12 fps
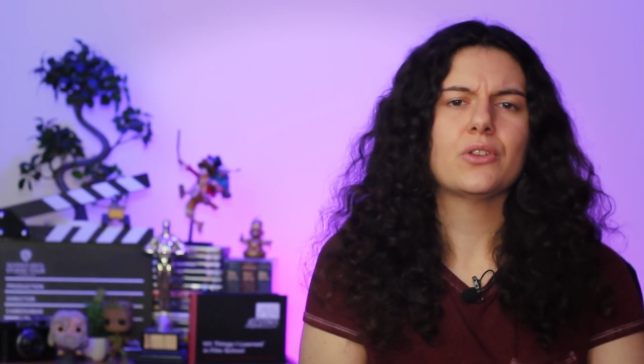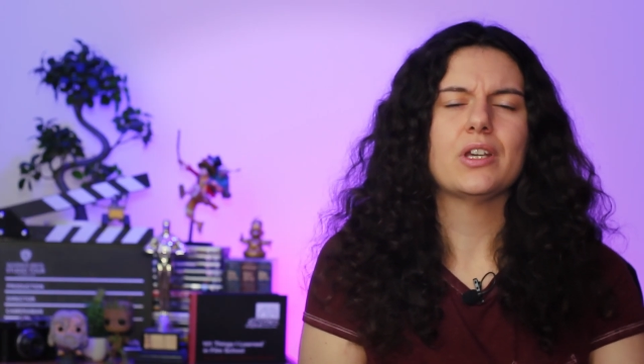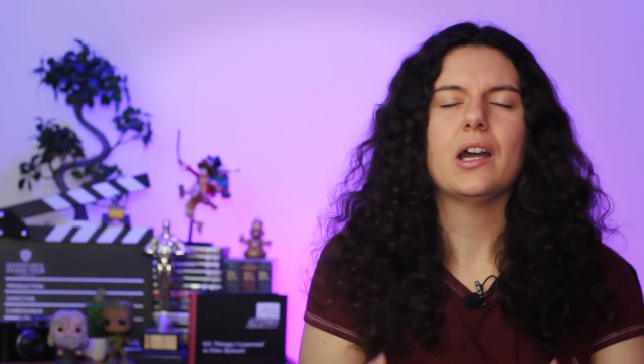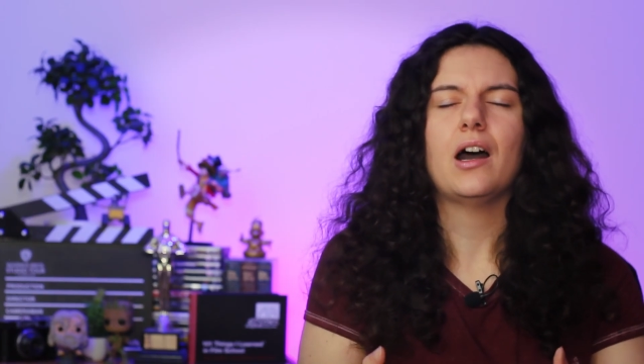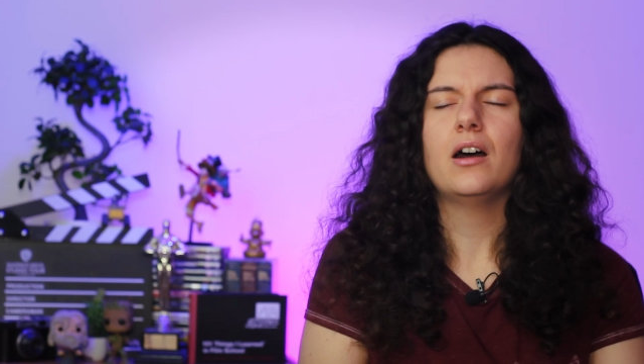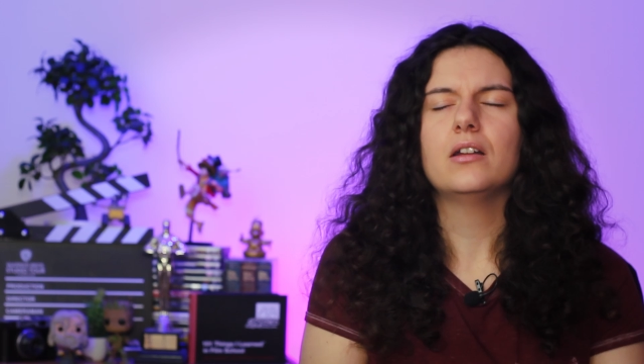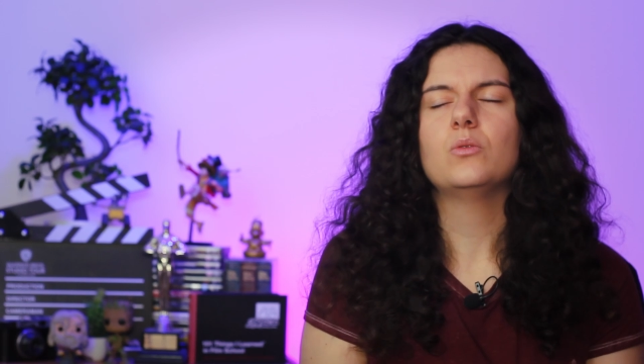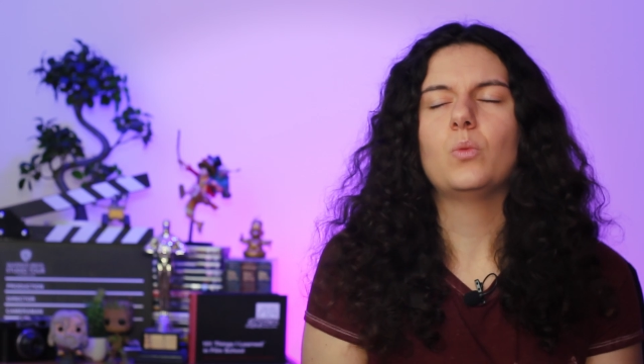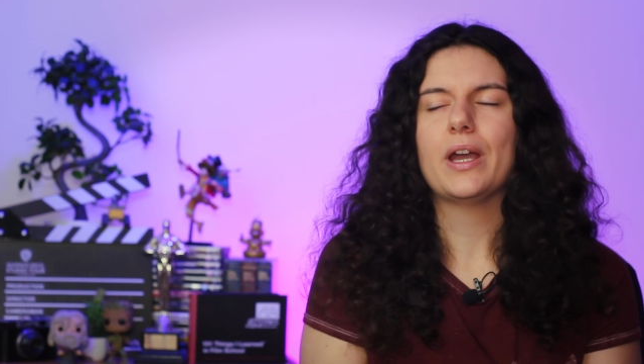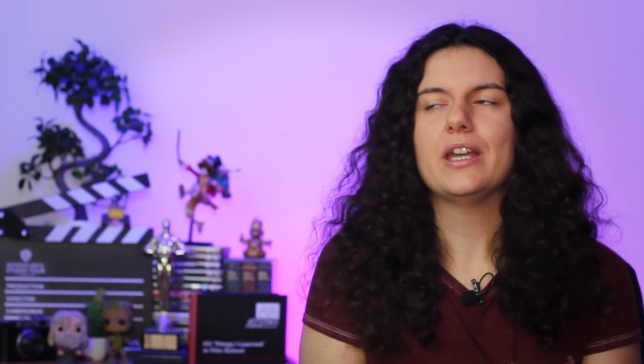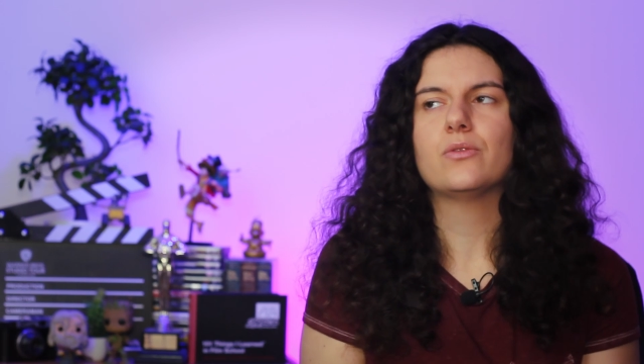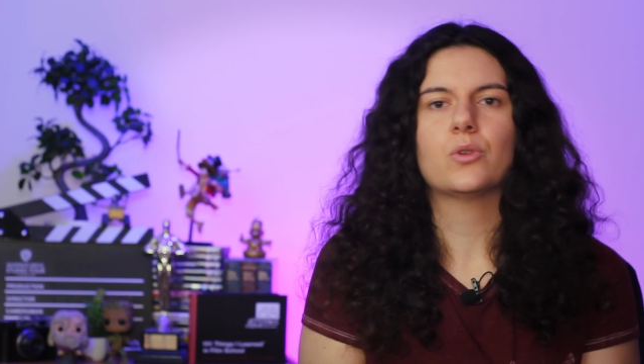the
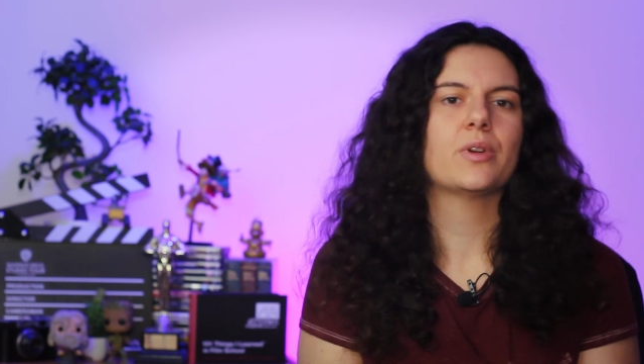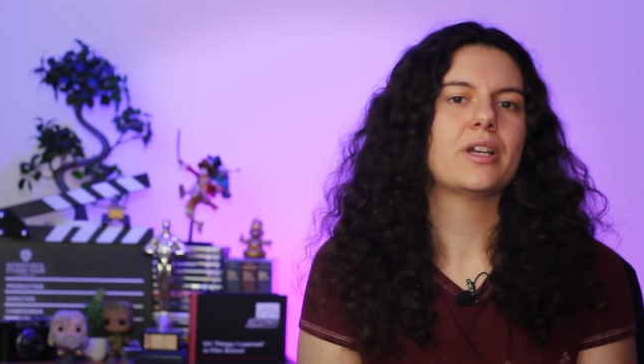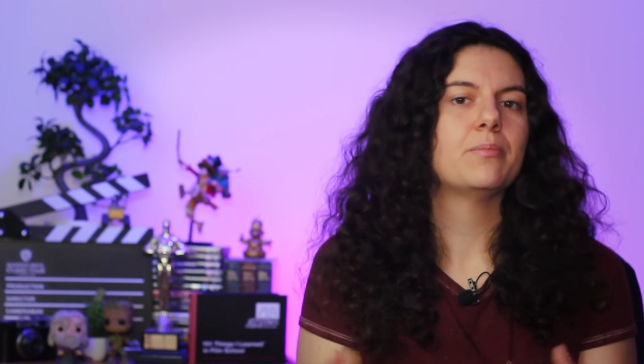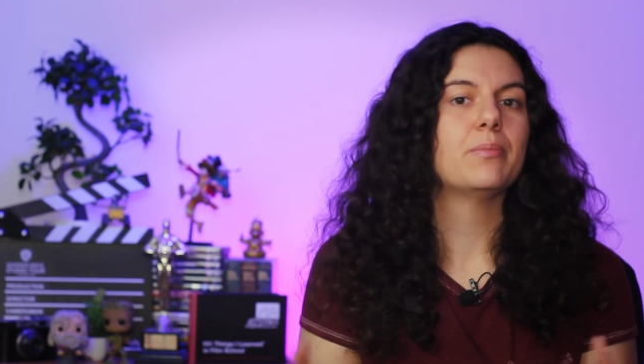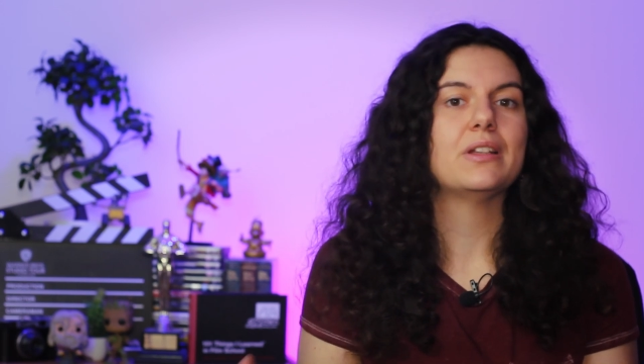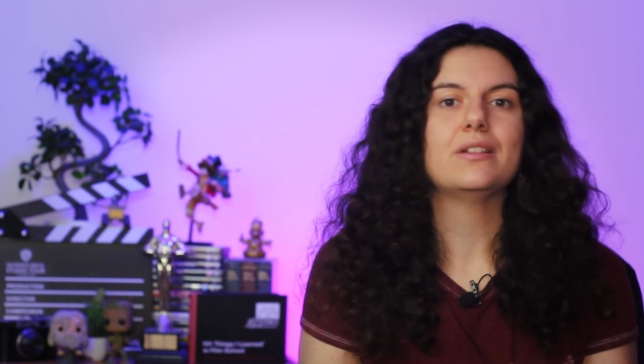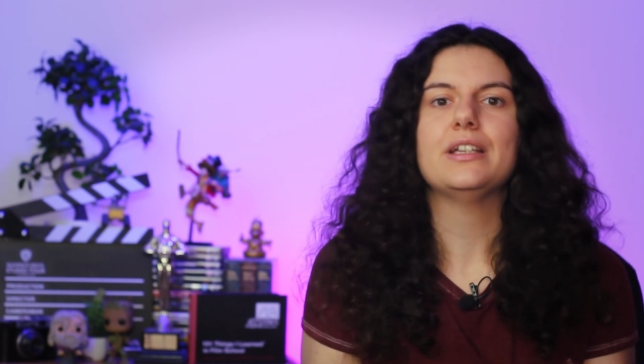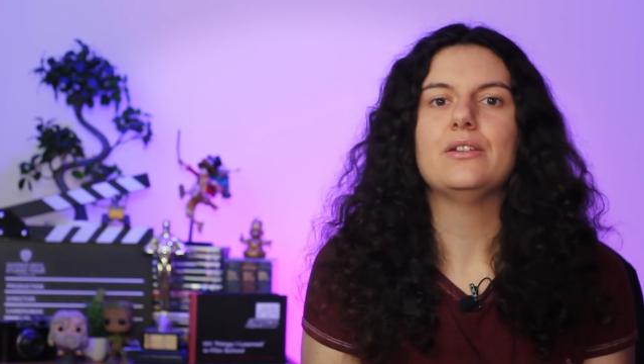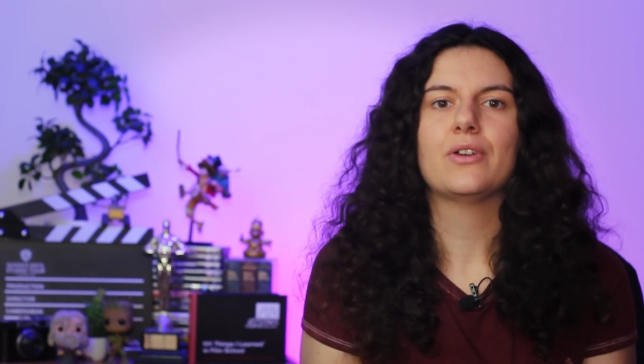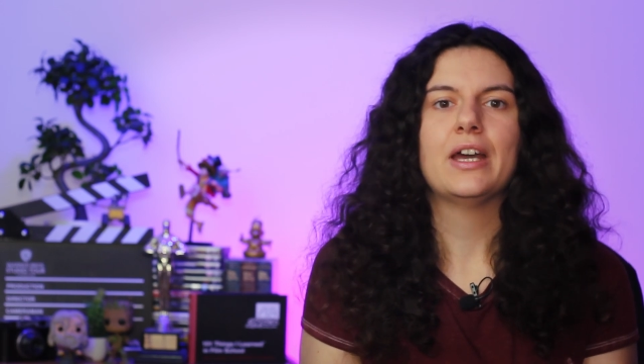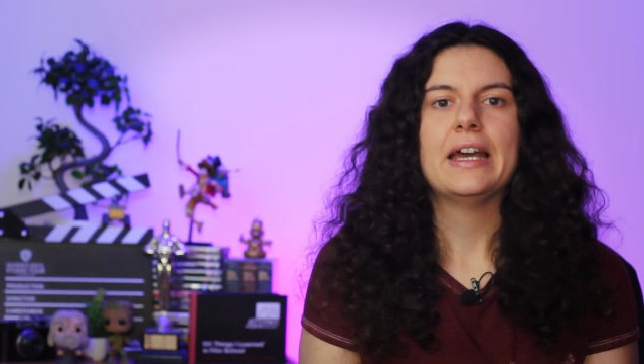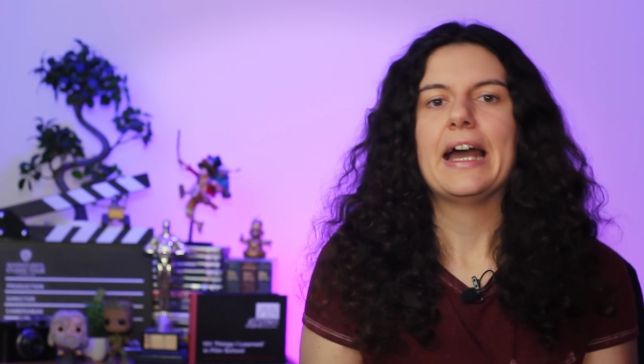unwavering belief